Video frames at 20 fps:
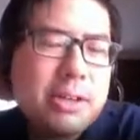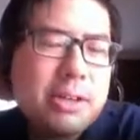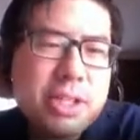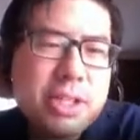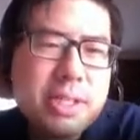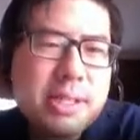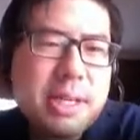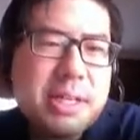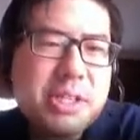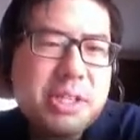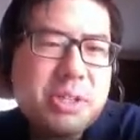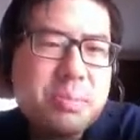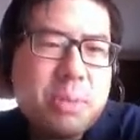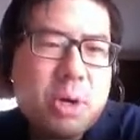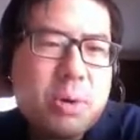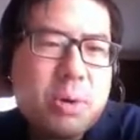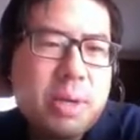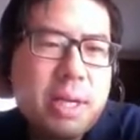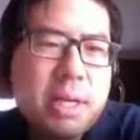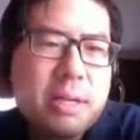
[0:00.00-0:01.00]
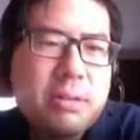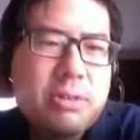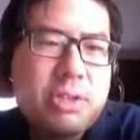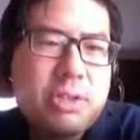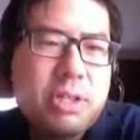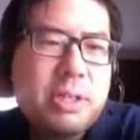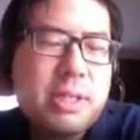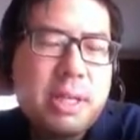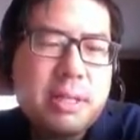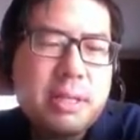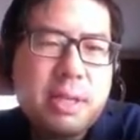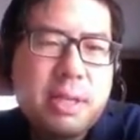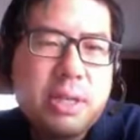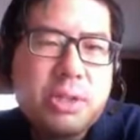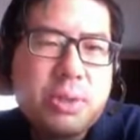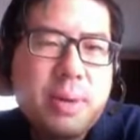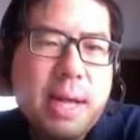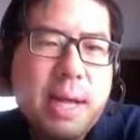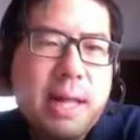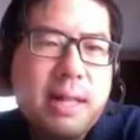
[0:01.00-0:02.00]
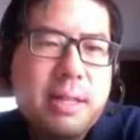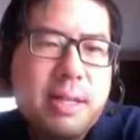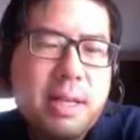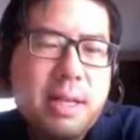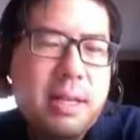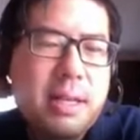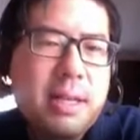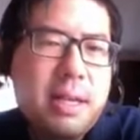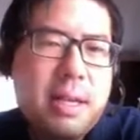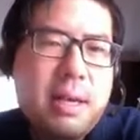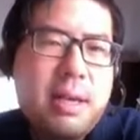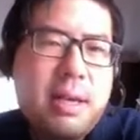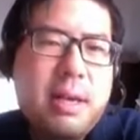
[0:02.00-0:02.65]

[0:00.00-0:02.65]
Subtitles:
just like smoking, just like sexuality,